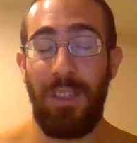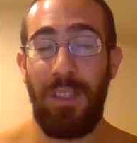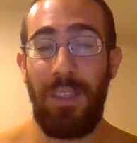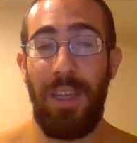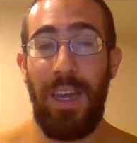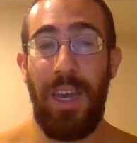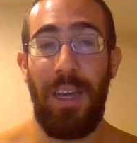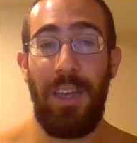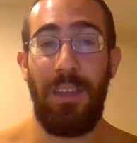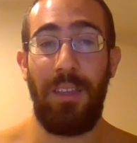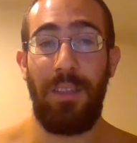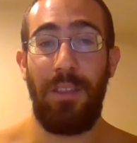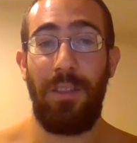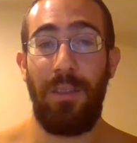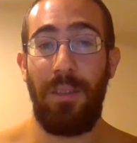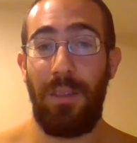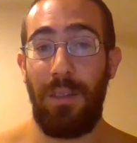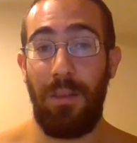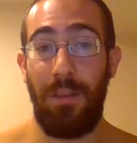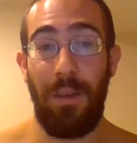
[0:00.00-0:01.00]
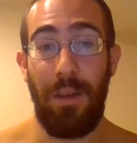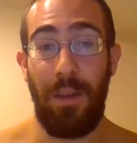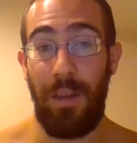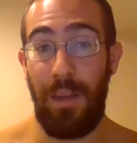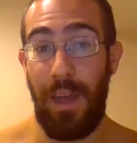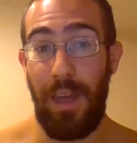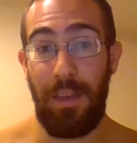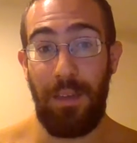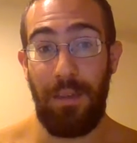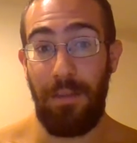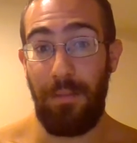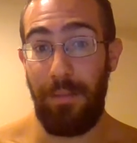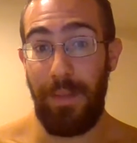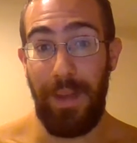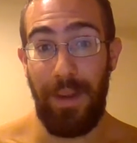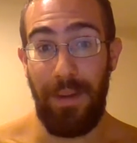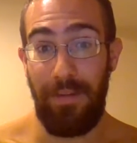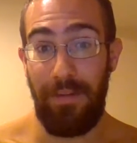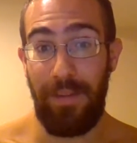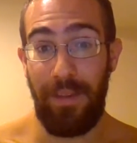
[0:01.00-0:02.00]
a day you're still going to get some
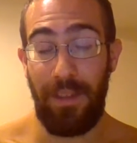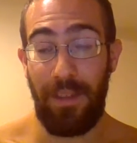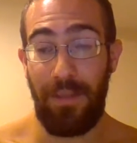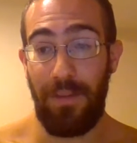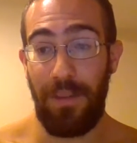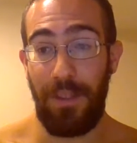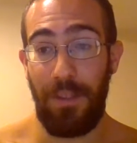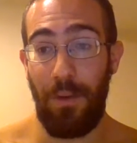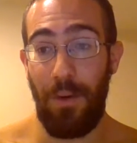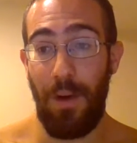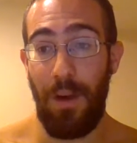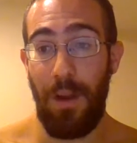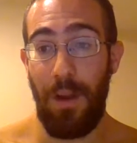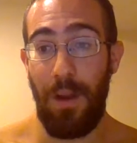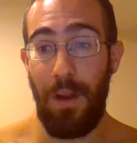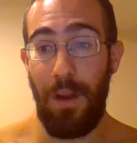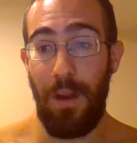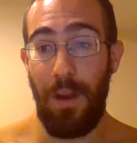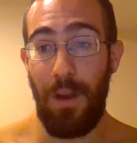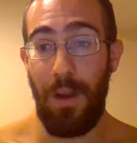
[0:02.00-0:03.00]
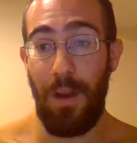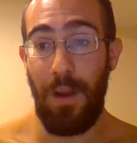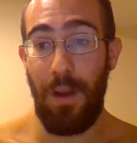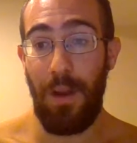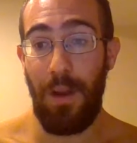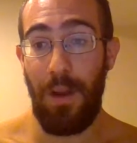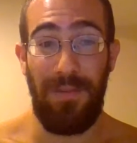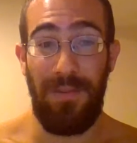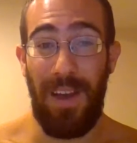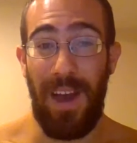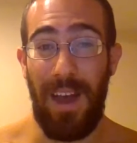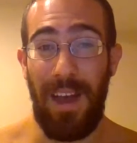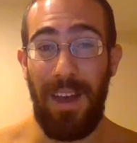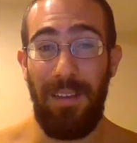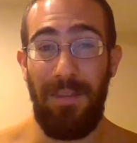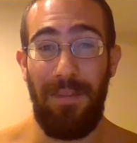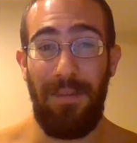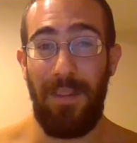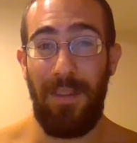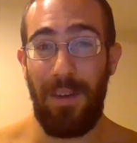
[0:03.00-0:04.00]
benefits for sure. Even 5
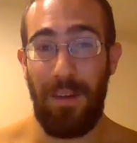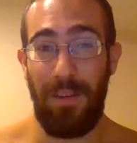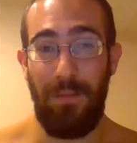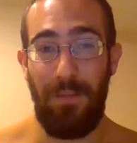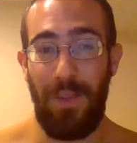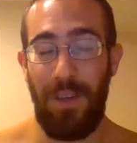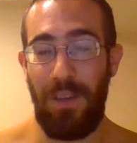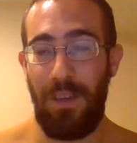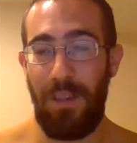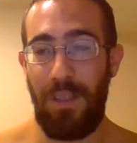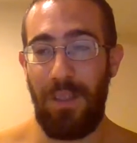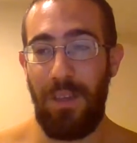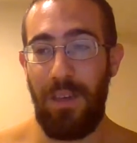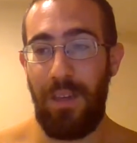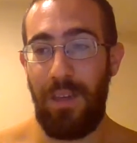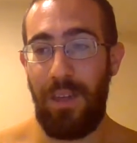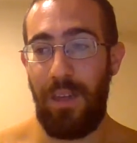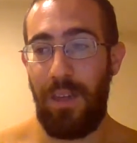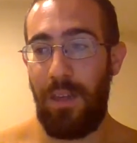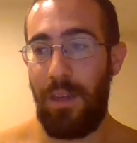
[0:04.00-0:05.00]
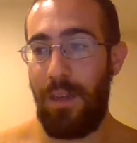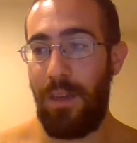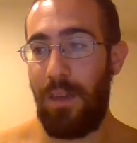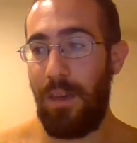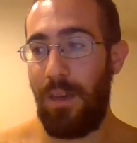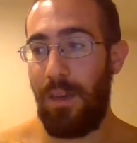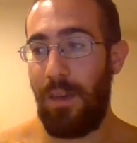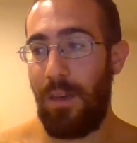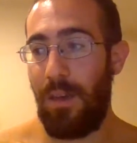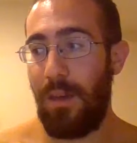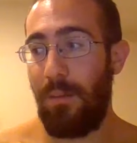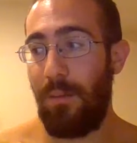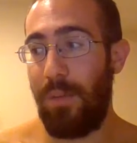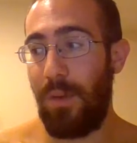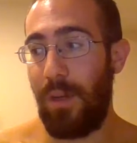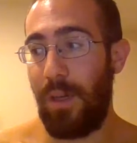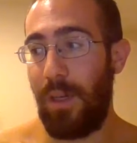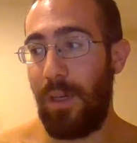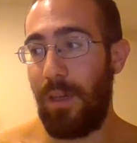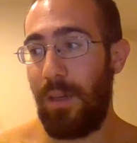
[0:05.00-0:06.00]
fucking minutes a day.
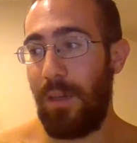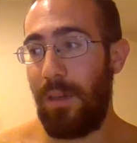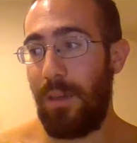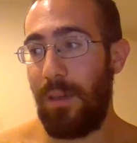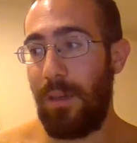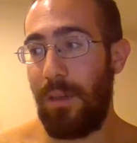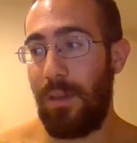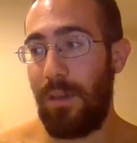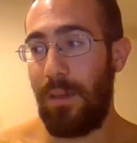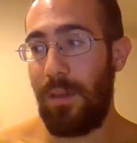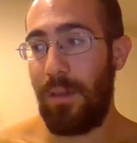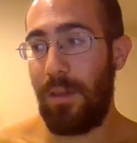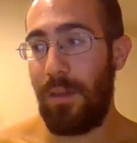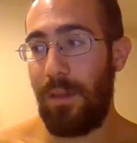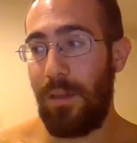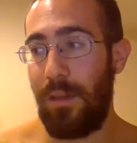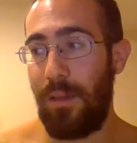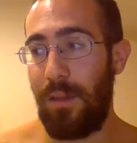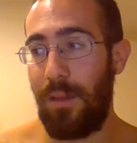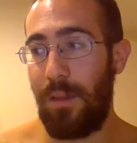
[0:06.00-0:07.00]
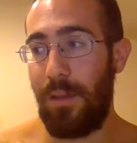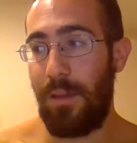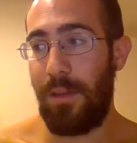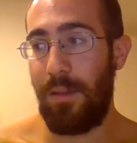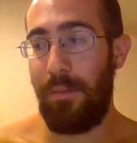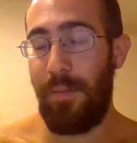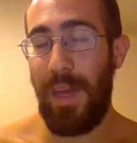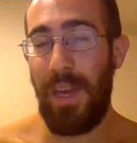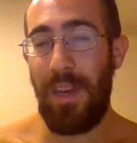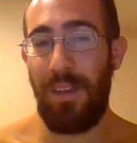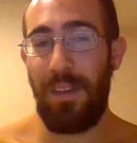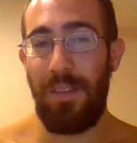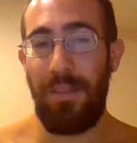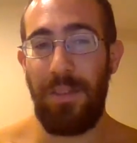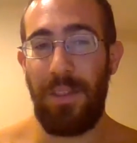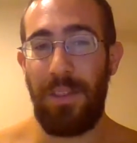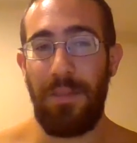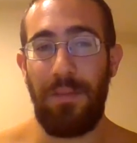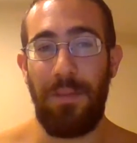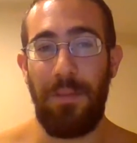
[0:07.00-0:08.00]
But the
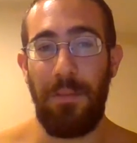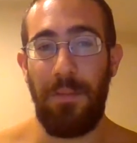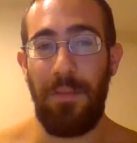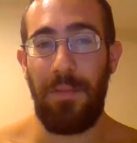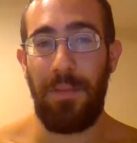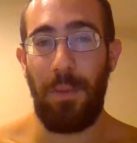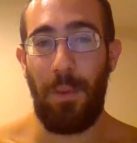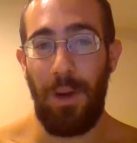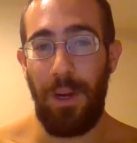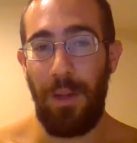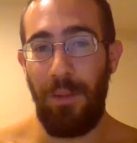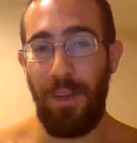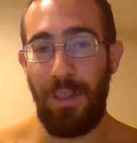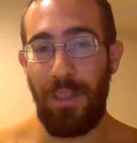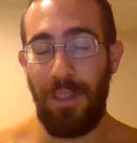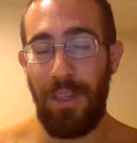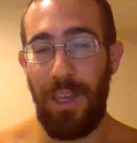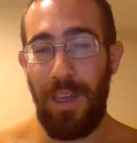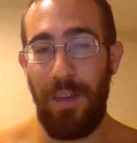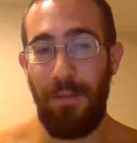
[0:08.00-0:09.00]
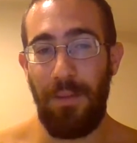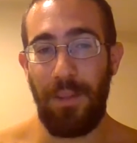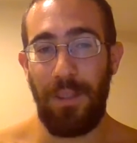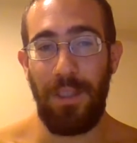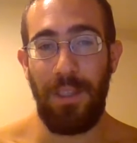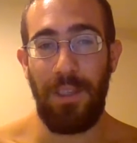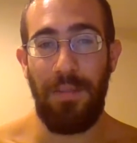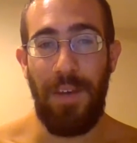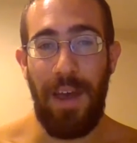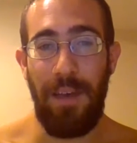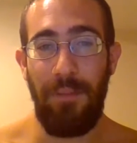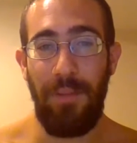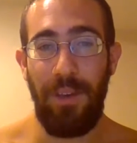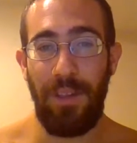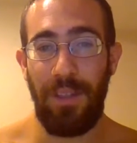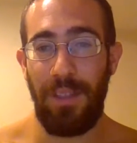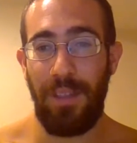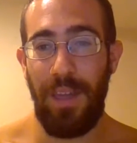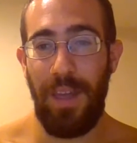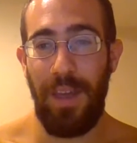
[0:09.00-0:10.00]
benefits from 20 minutes a day versus 5 minutes
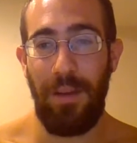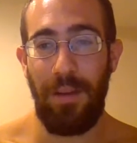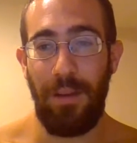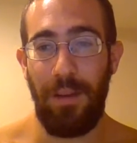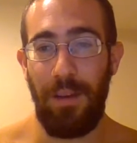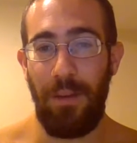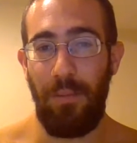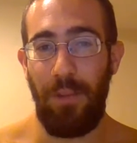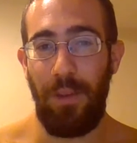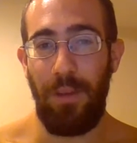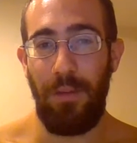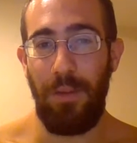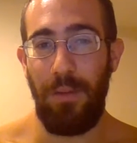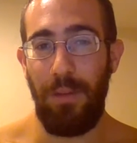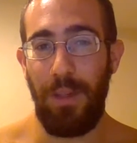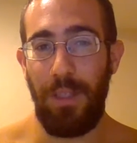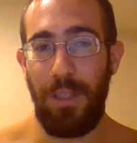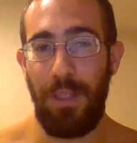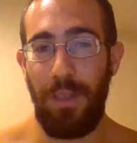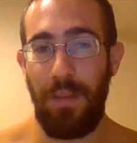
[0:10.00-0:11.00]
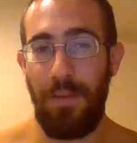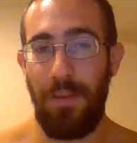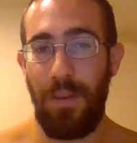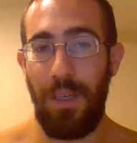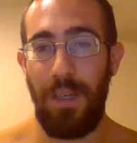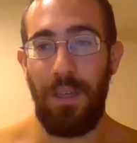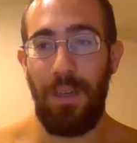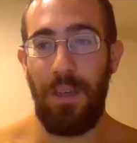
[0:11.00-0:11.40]
a day are going to be much different.